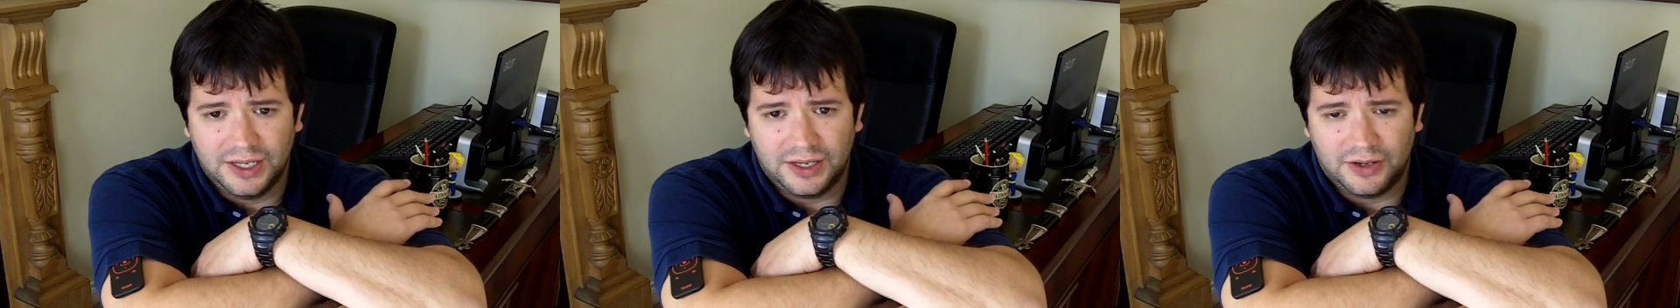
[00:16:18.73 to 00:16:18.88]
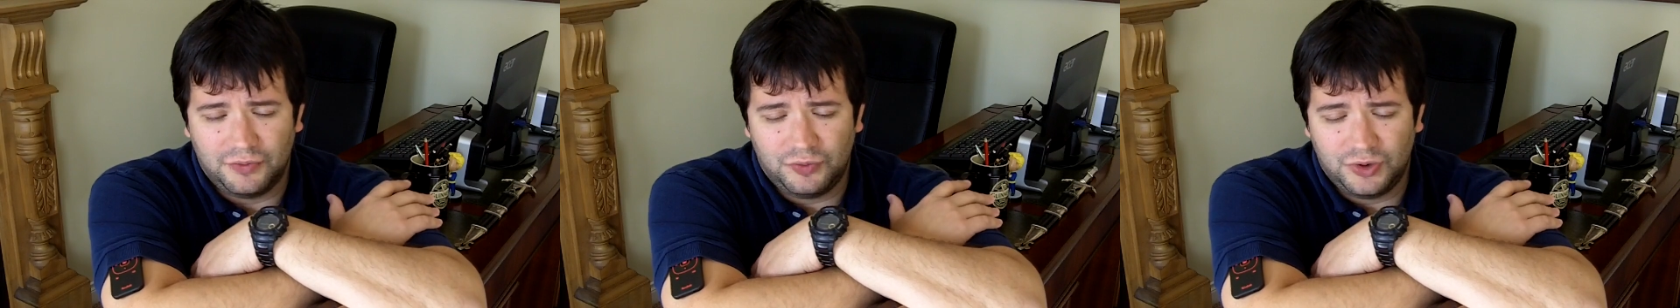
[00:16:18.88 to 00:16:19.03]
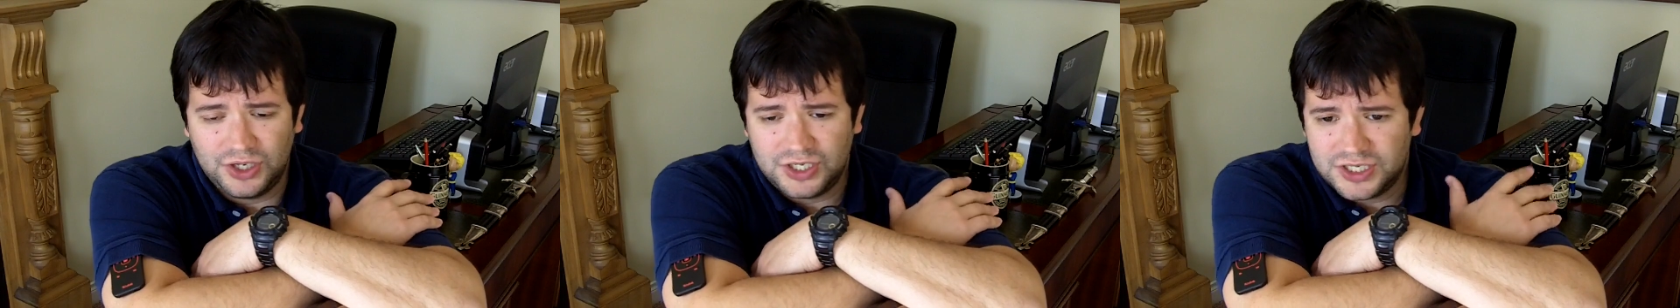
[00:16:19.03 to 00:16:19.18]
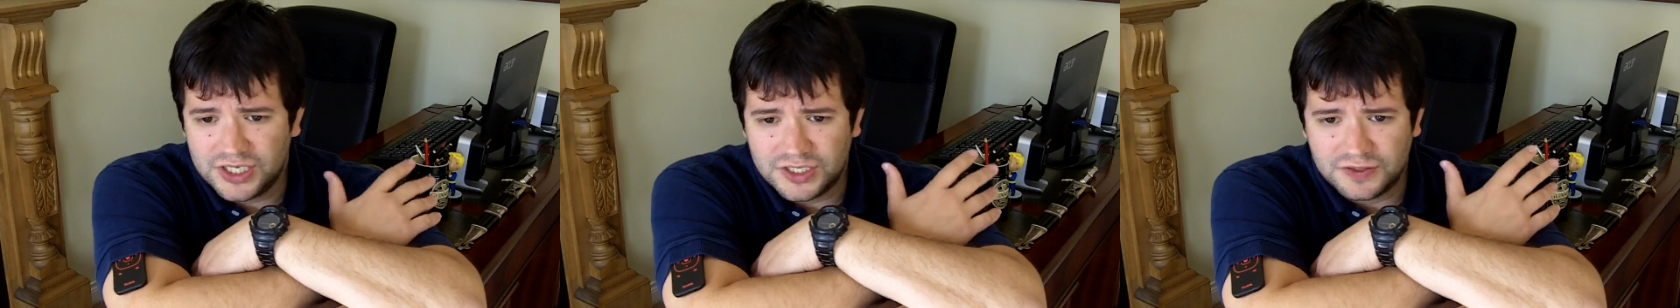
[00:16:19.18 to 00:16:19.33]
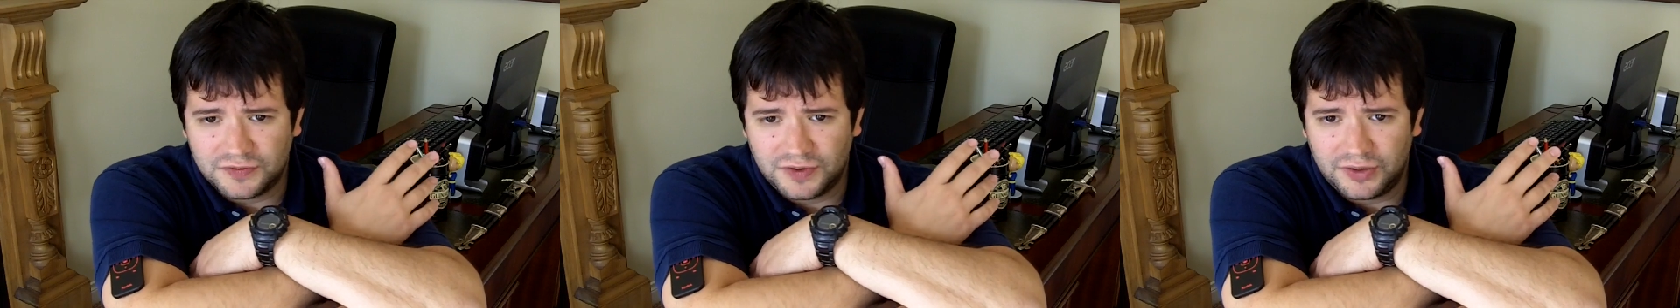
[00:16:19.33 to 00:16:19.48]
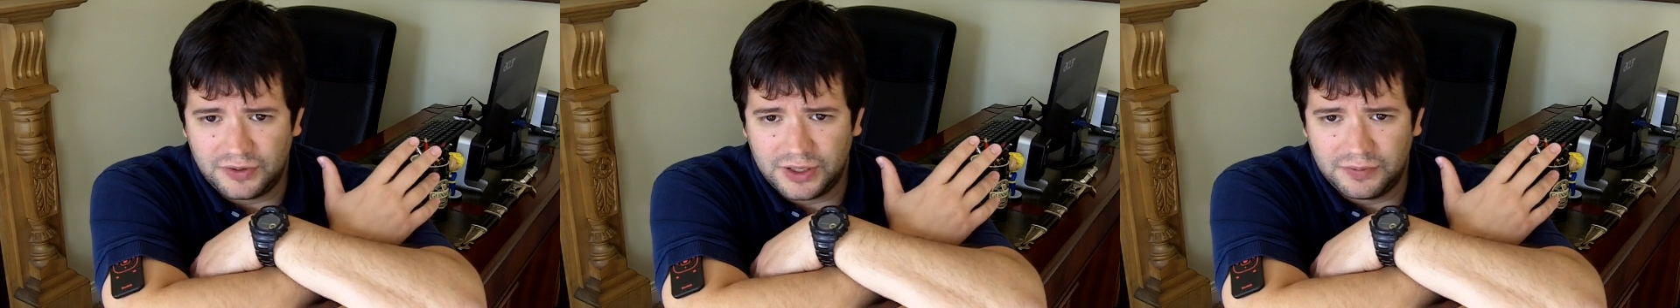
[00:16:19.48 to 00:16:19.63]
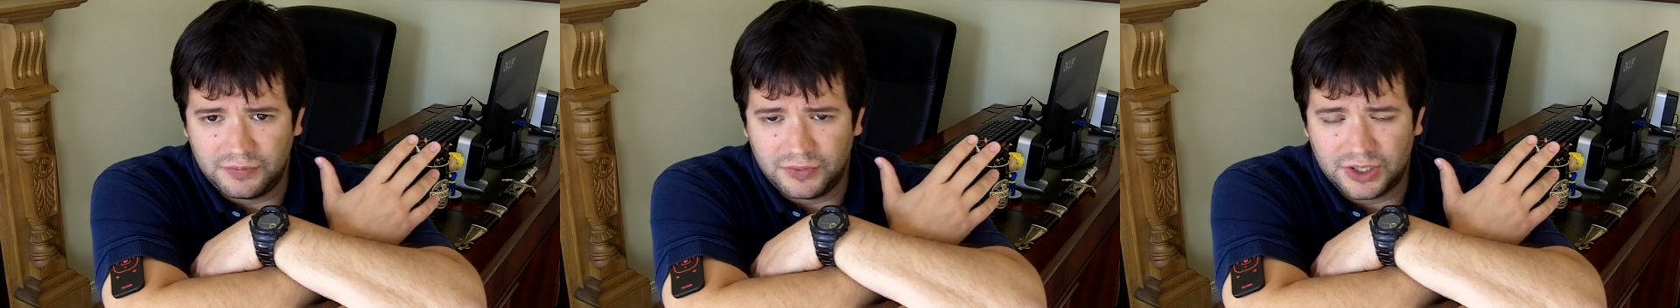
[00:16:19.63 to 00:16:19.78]
which is
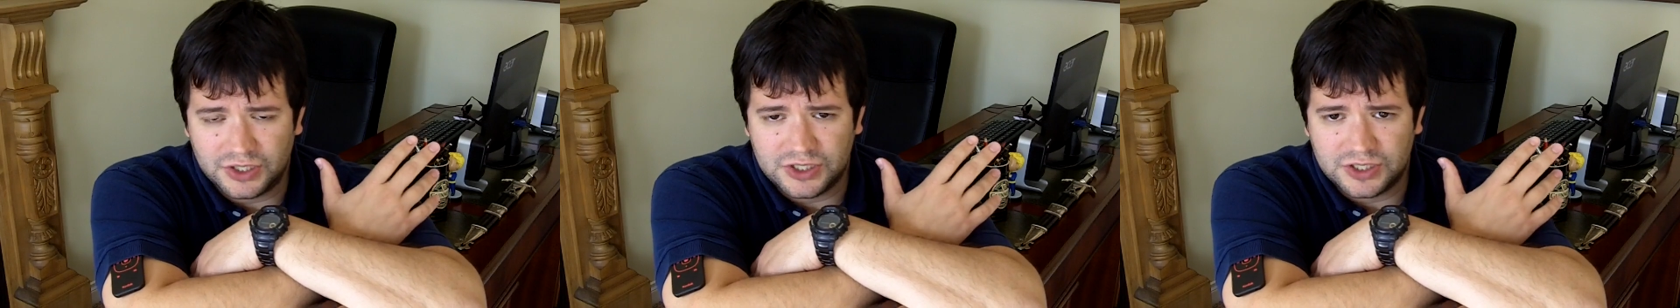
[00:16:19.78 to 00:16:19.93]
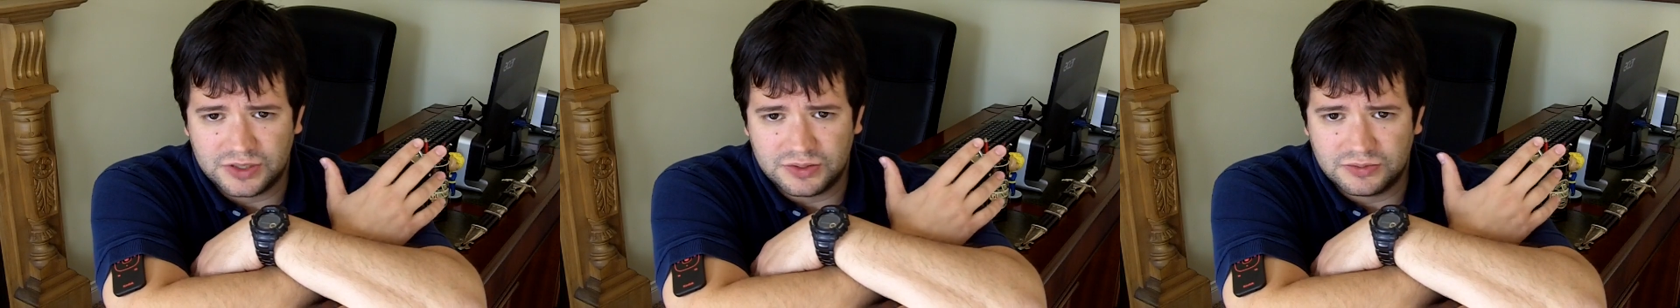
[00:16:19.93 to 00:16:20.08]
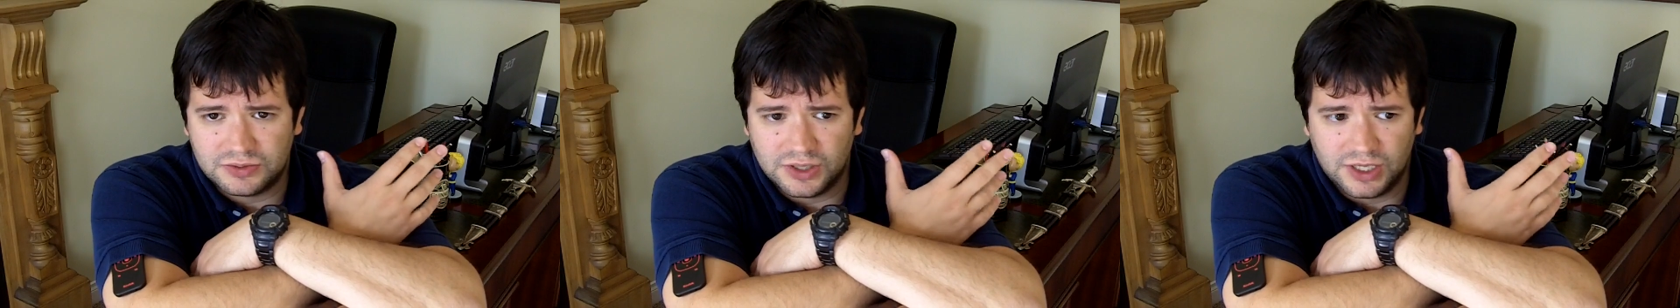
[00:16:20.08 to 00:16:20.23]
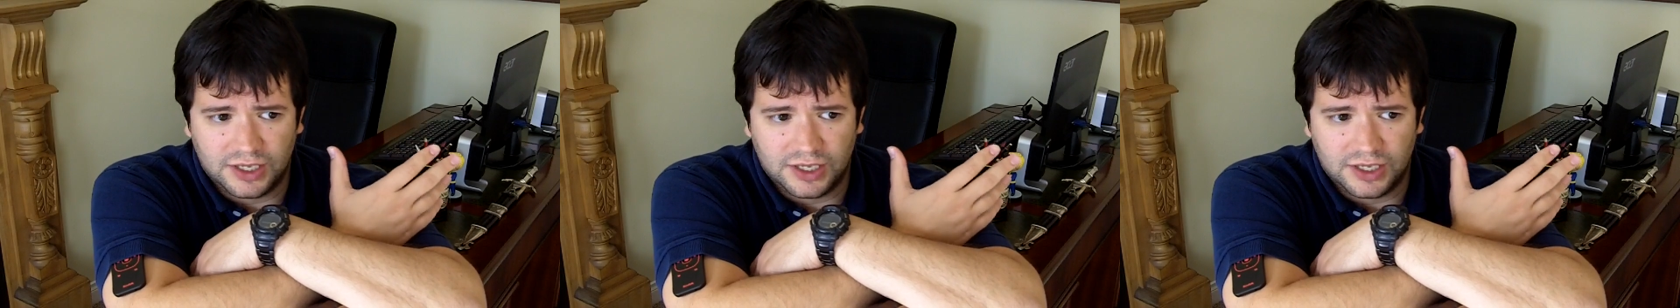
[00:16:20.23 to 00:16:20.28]
very much